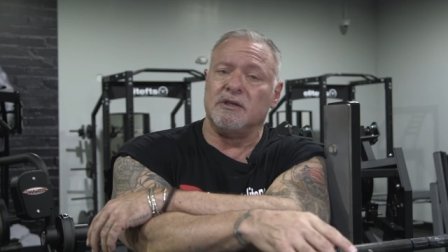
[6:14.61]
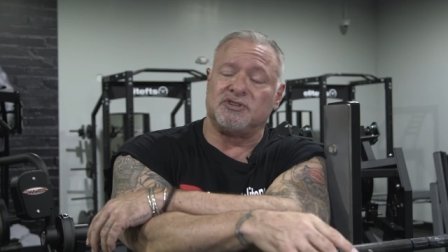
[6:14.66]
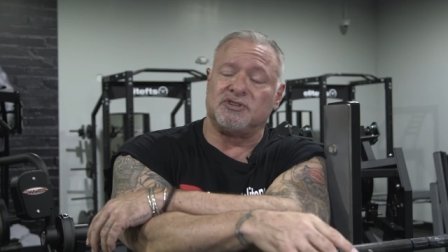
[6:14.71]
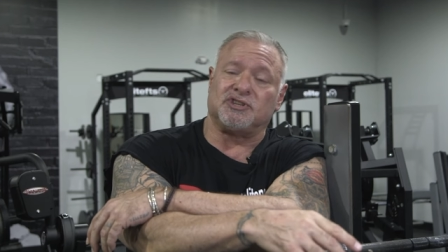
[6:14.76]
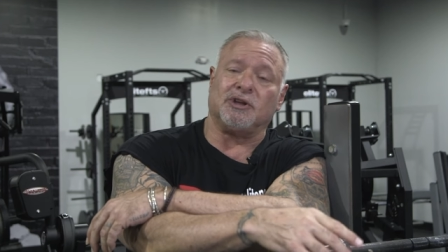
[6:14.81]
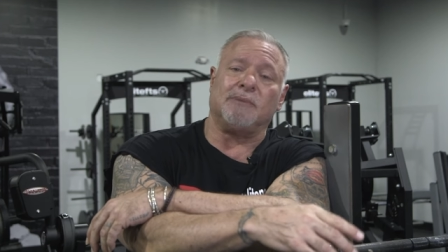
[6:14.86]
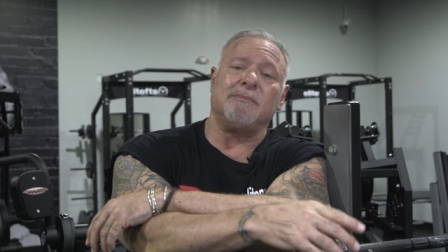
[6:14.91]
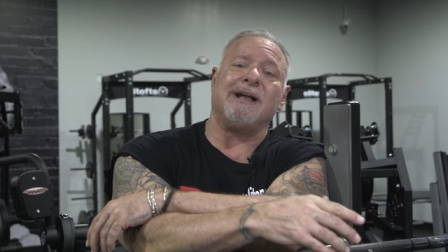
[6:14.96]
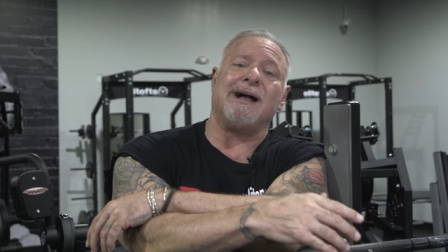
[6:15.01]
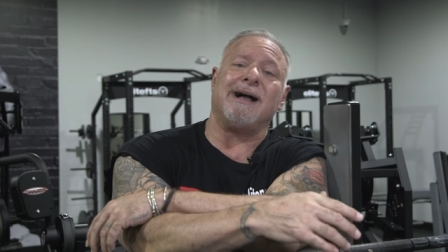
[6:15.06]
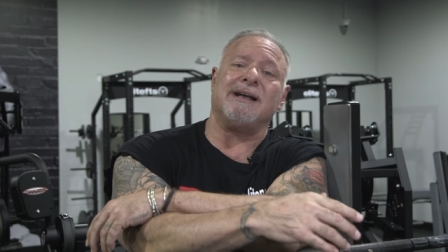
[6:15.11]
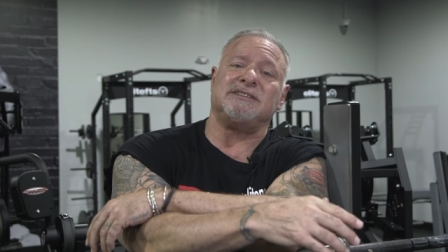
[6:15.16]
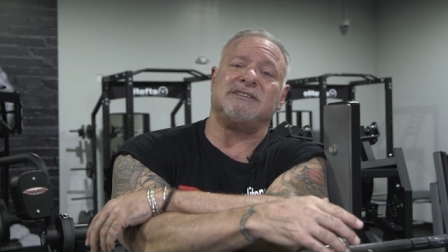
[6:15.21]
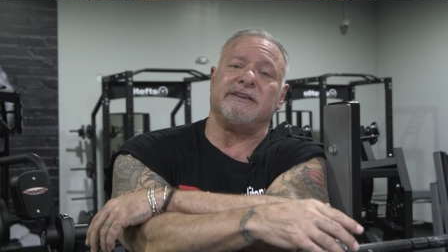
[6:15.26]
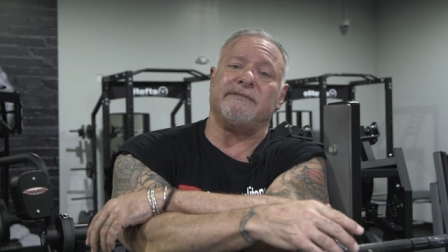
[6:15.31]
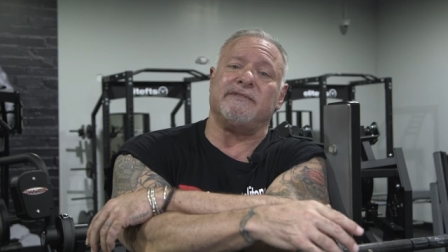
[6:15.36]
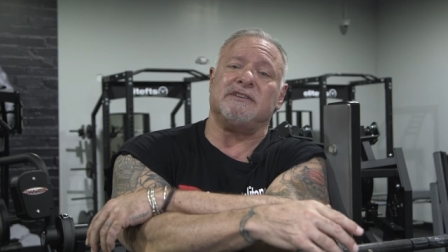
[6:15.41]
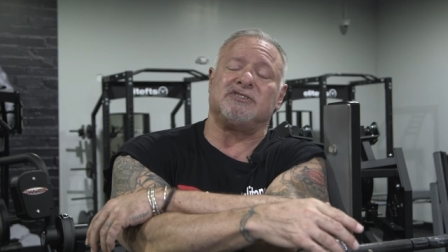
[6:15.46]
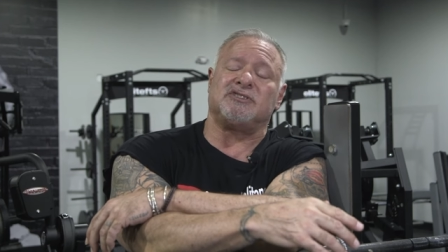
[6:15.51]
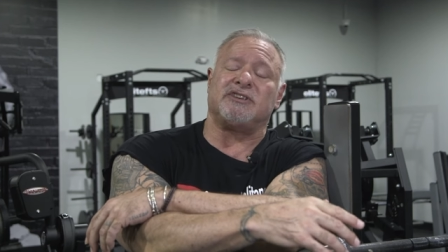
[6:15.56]
Some guys
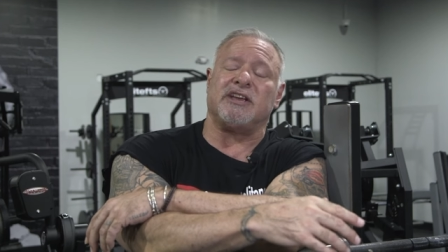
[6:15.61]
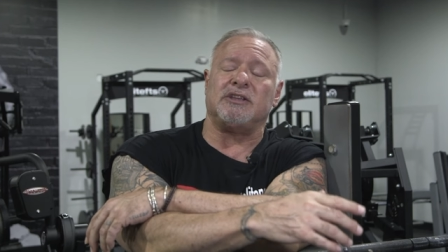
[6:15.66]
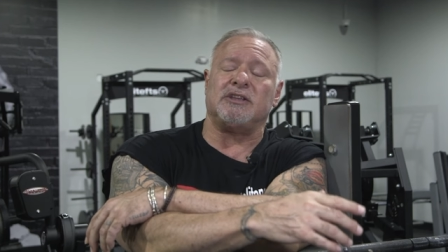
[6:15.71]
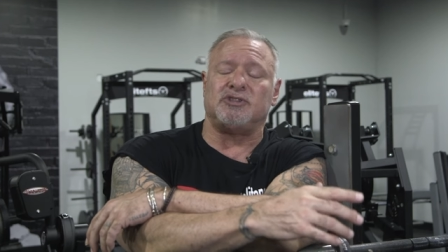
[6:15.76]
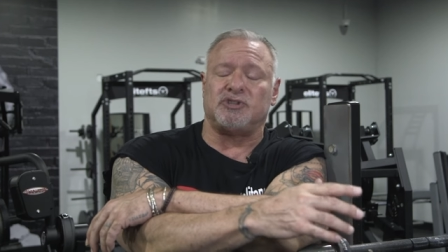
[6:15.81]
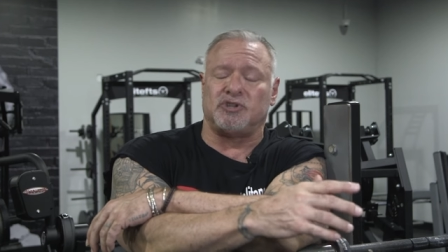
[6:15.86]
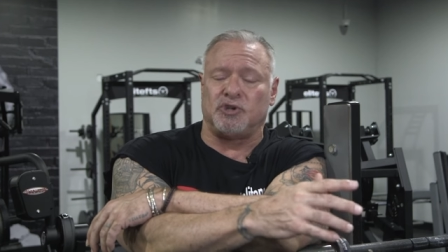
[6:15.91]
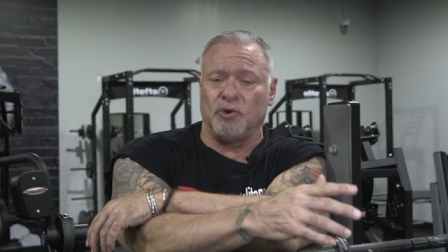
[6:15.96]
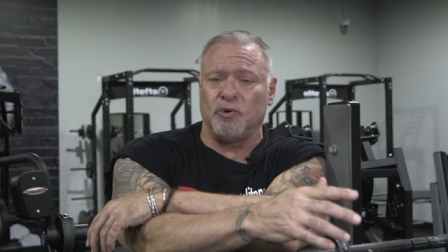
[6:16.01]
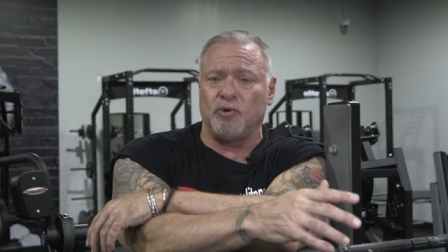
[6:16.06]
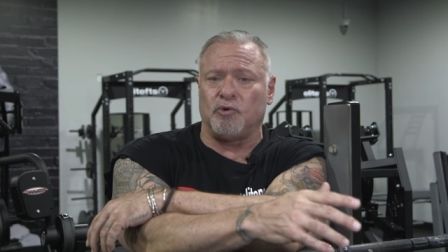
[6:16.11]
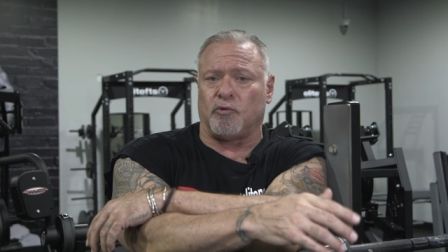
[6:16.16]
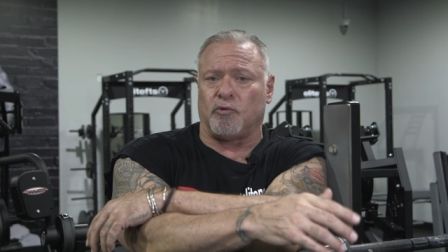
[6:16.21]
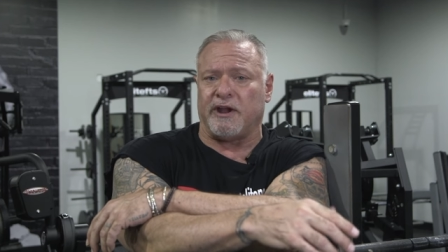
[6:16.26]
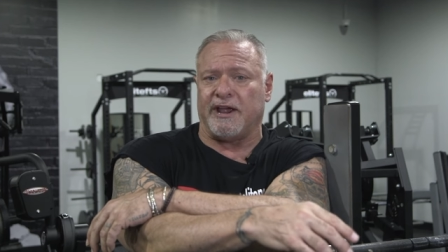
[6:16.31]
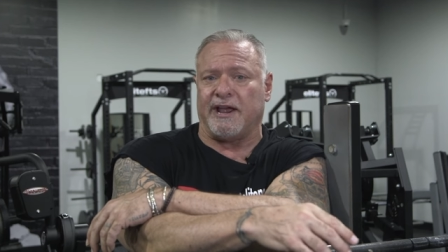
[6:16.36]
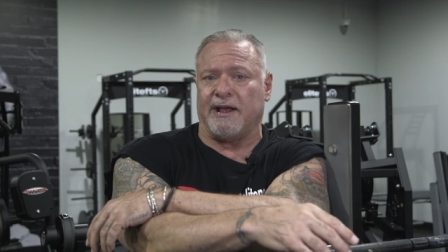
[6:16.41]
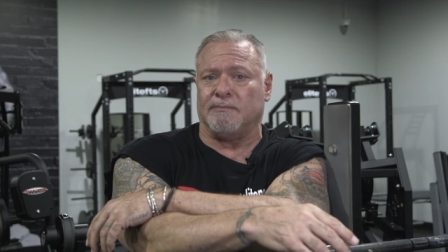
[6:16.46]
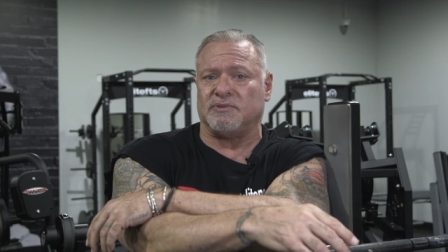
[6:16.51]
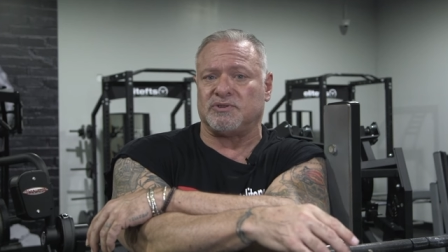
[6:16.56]
even say two
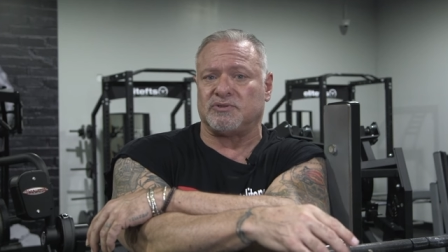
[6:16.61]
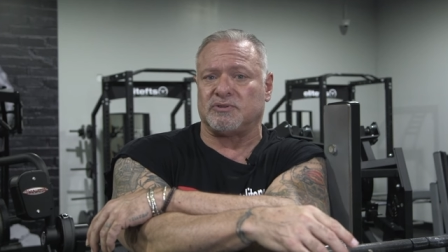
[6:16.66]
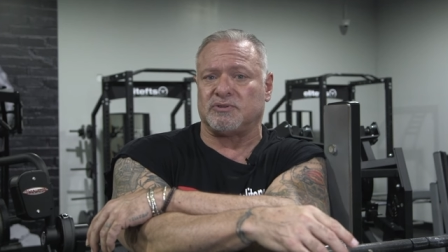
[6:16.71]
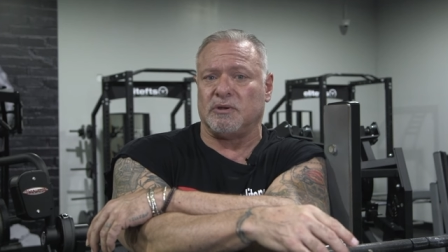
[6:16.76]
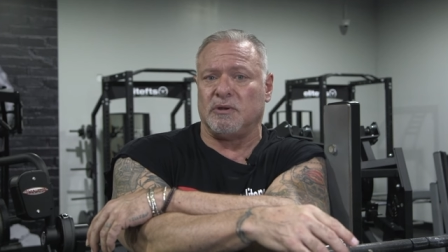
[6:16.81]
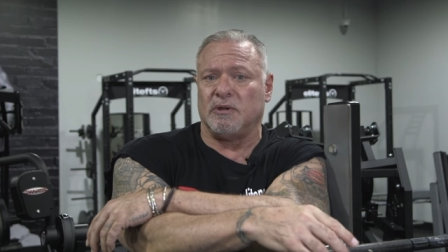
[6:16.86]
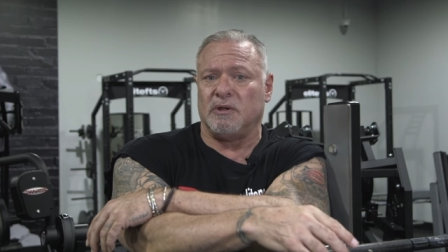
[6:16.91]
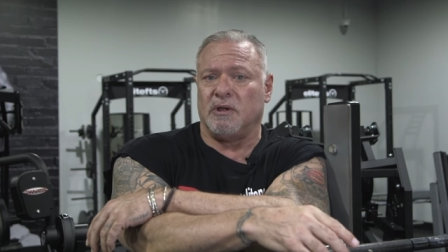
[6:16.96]
grams,